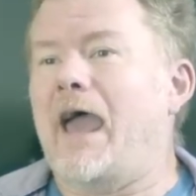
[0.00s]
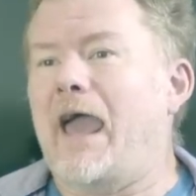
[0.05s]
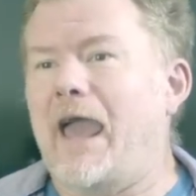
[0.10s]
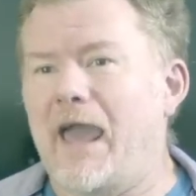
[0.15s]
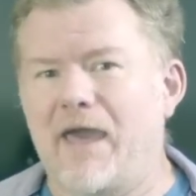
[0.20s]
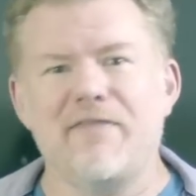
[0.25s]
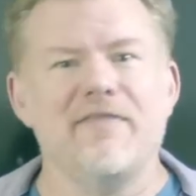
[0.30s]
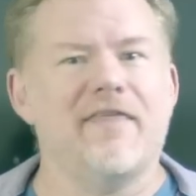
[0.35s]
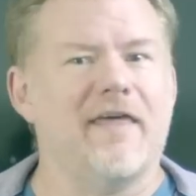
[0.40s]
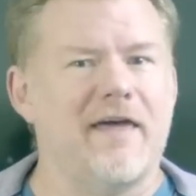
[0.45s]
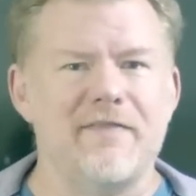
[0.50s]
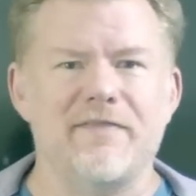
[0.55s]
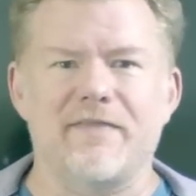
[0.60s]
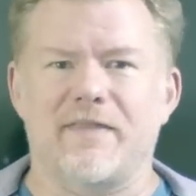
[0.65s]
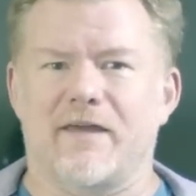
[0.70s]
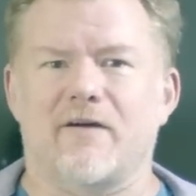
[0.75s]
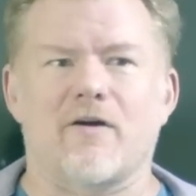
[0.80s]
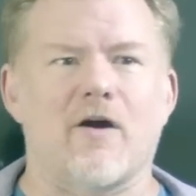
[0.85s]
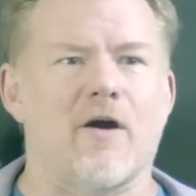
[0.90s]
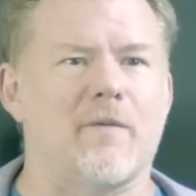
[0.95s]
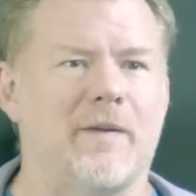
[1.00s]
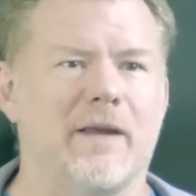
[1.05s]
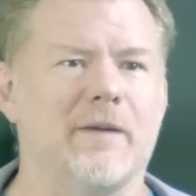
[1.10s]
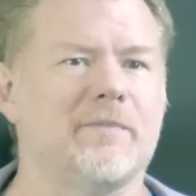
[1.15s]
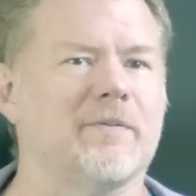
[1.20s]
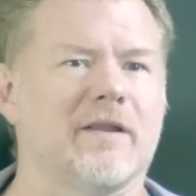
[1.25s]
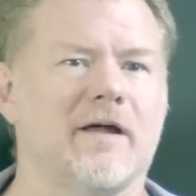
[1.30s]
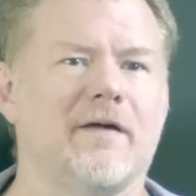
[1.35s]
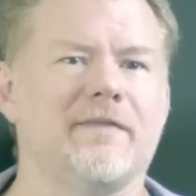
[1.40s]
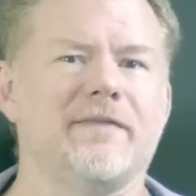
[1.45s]
And then there are
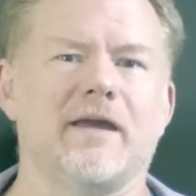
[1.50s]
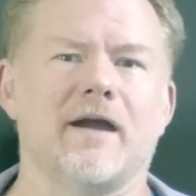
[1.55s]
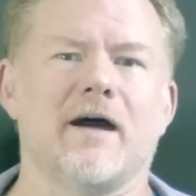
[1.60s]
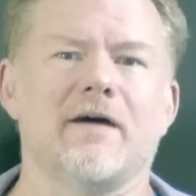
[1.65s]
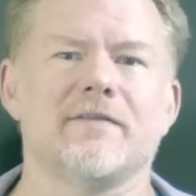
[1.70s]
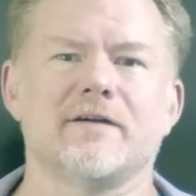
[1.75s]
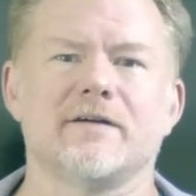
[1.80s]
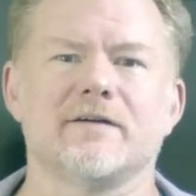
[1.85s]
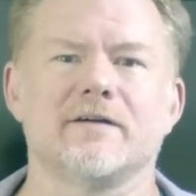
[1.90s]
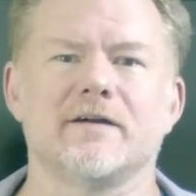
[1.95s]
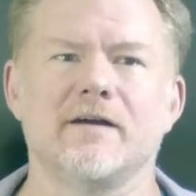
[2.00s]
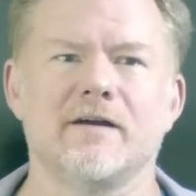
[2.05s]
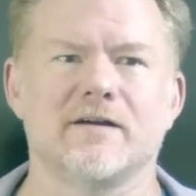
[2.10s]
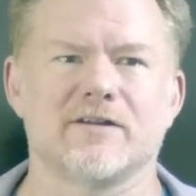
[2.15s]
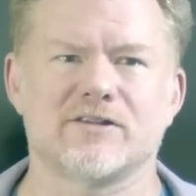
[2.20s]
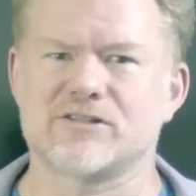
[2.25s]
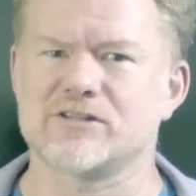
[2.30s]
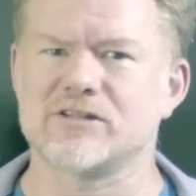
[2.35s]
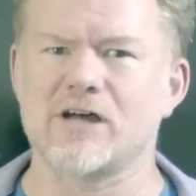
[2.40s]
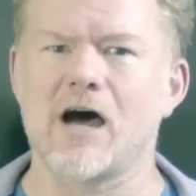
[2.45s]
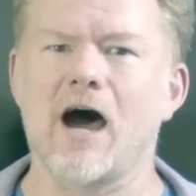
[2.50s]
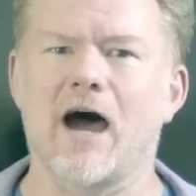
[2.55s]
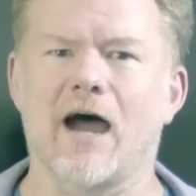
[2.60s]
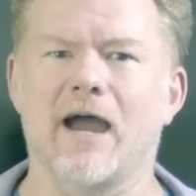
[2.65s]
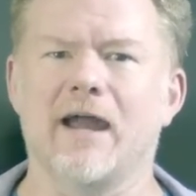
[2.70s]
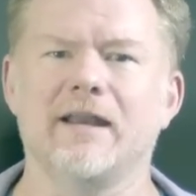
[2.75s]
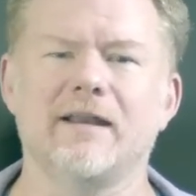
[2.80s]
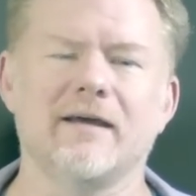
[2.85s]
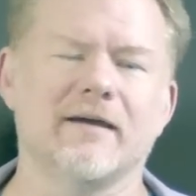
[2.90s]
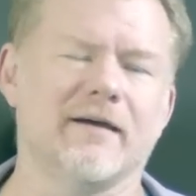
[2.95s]
people on the other
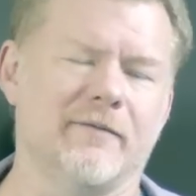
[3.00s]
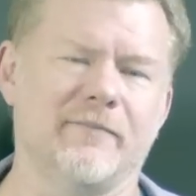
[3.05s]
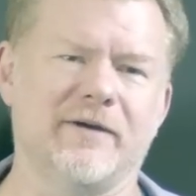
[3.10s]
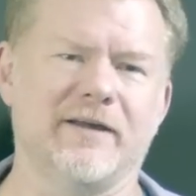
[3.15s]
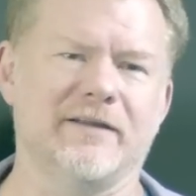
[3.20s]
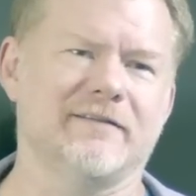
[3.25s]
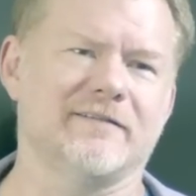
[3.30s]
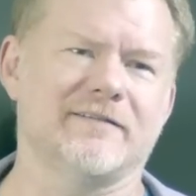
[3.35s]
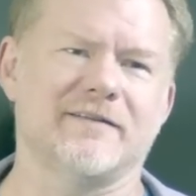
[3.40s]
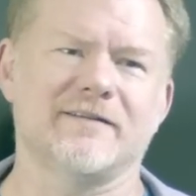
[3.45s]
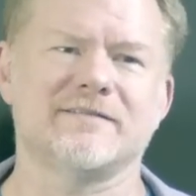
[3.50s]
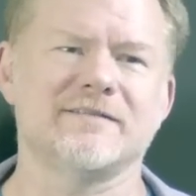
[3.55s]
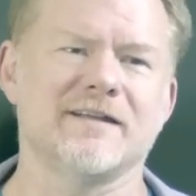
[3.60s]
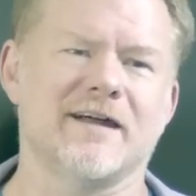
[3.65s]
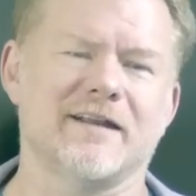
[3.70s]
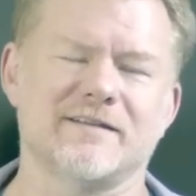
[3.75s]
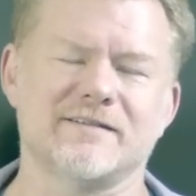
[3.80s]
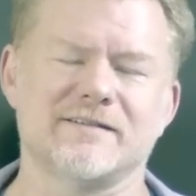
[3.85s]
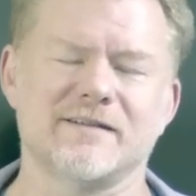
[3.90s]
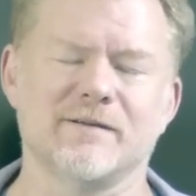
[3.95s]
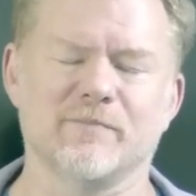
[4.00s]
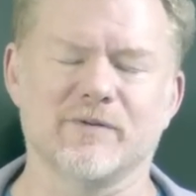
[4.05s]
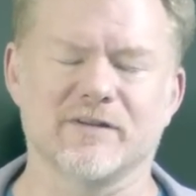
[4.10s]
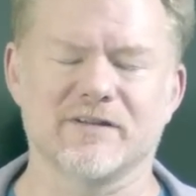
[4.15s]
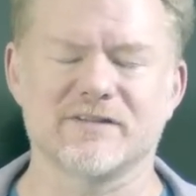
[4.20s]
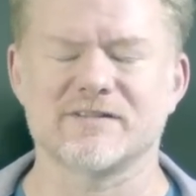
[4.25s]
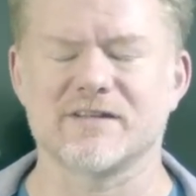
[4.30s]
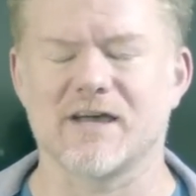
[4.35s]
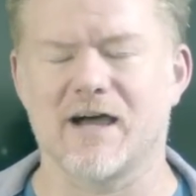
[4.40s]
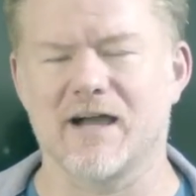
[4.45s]
side. I mean, it's not as simple
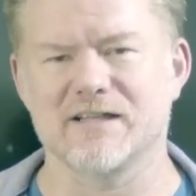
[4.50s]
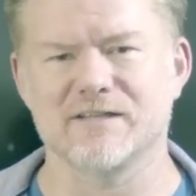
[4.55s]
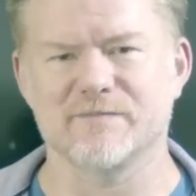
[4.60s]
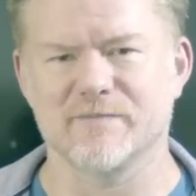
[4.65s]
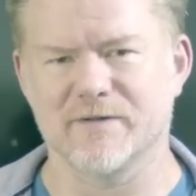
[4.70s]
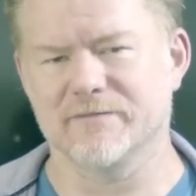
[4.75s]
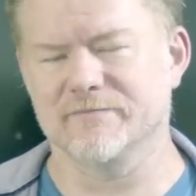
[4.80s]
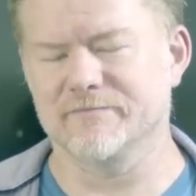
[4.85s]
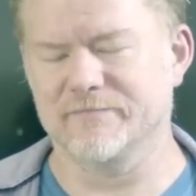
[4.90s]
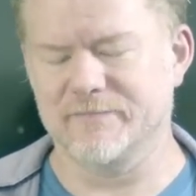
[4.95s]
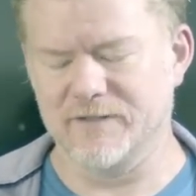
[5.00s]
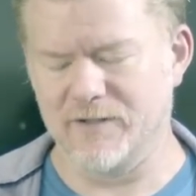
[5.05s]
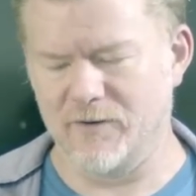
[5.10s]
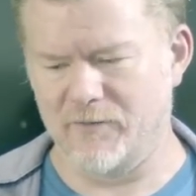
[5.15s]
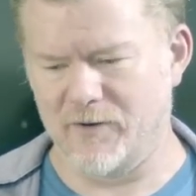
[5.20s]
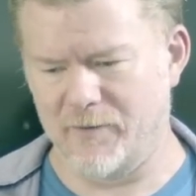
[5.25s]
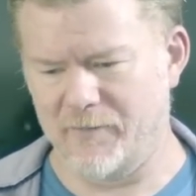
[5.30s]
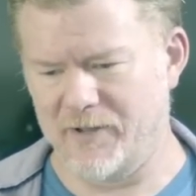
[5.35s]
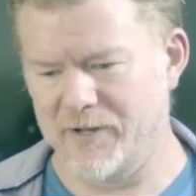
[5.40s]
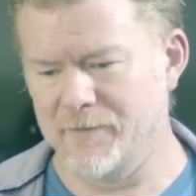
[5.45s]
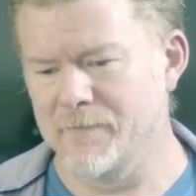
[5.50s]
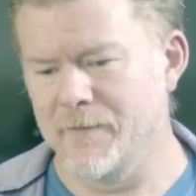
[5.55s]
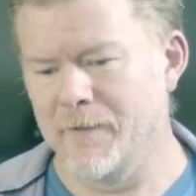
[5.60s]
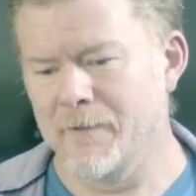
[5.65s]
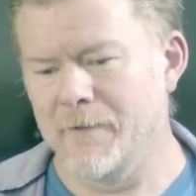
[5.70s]
as sides, but you know what I mean.